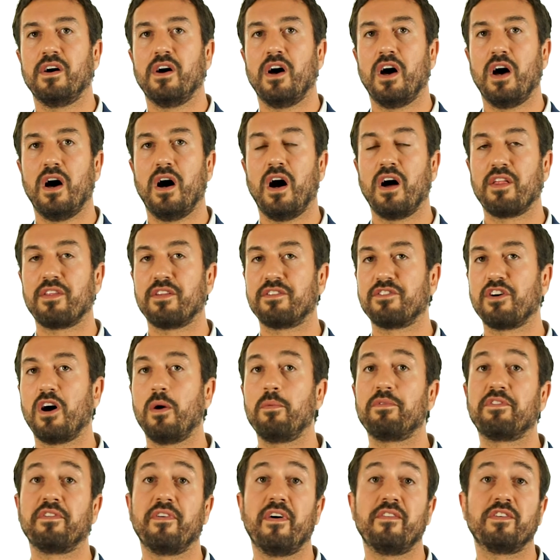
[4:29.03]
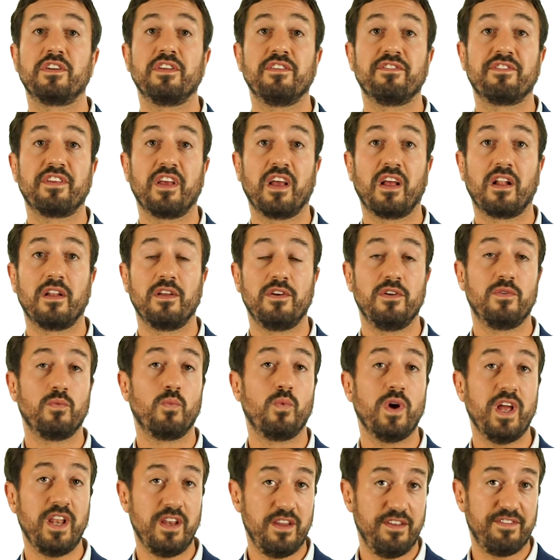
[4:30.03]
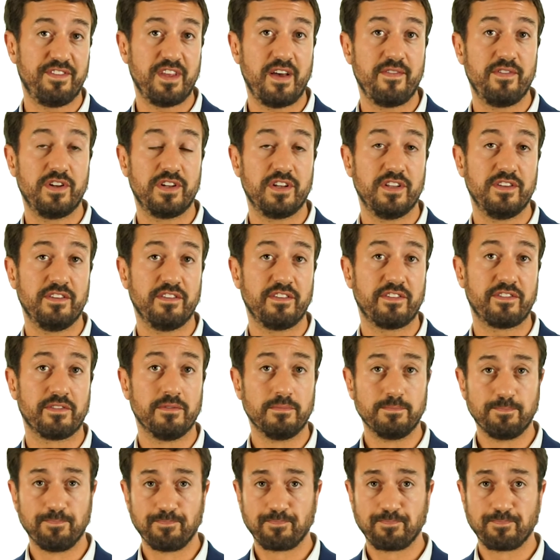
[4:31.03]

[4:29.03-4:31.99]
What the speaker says: Other types of evidence include witness evidence.